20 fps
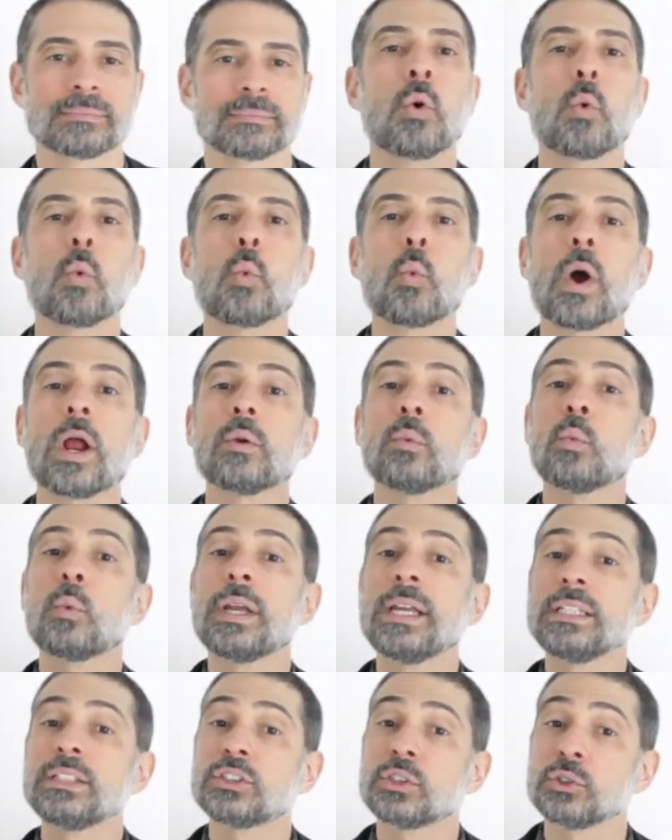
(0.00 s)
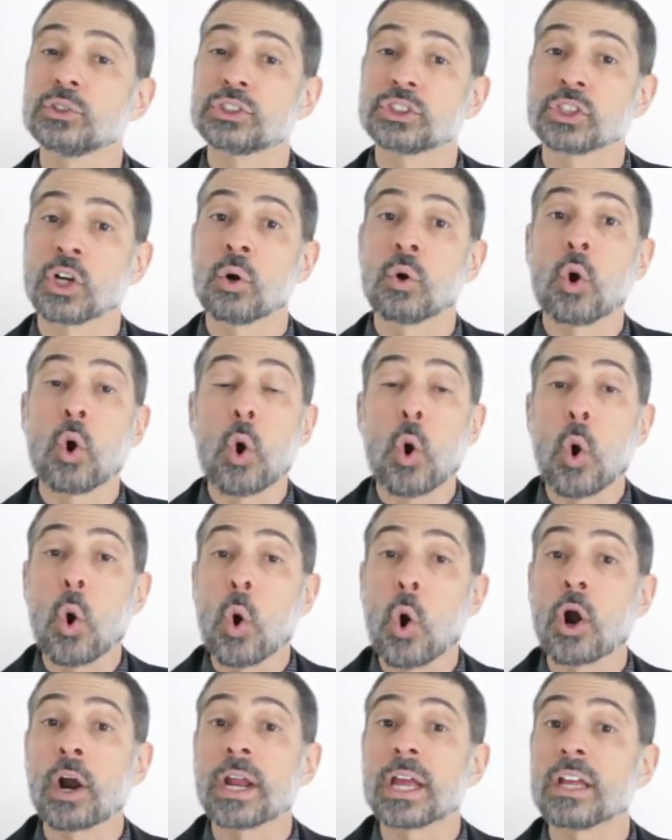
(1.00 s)
When we do so,
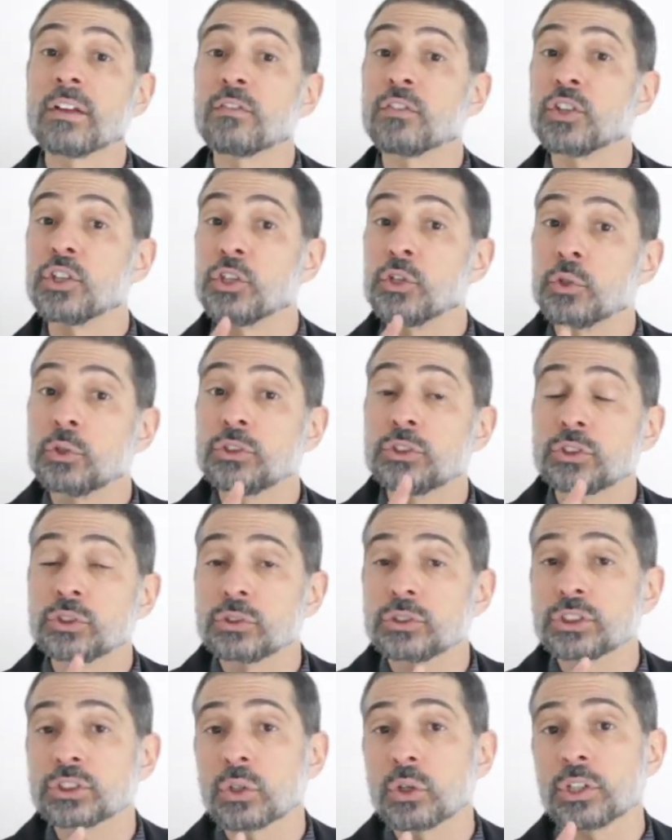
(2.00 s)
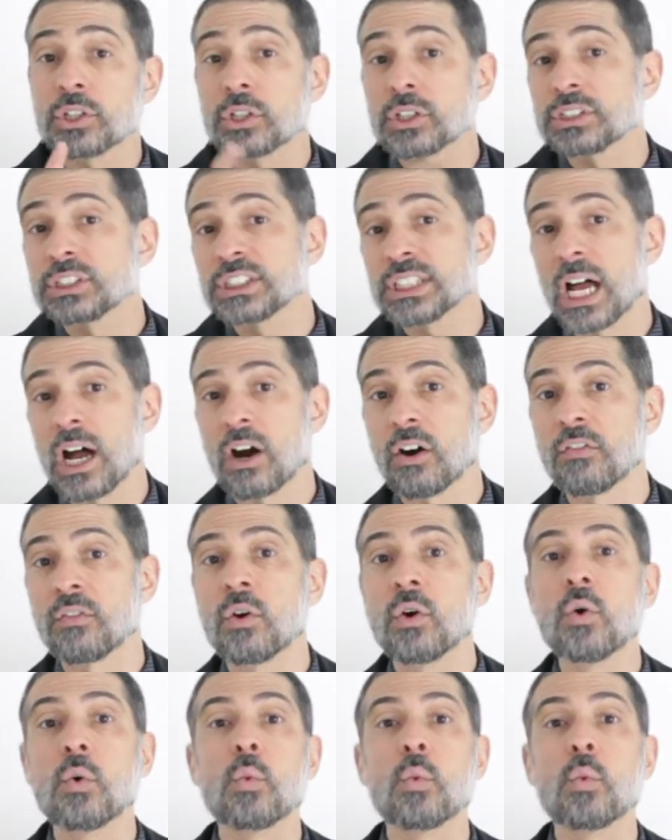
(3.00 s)
or if you do so yourself,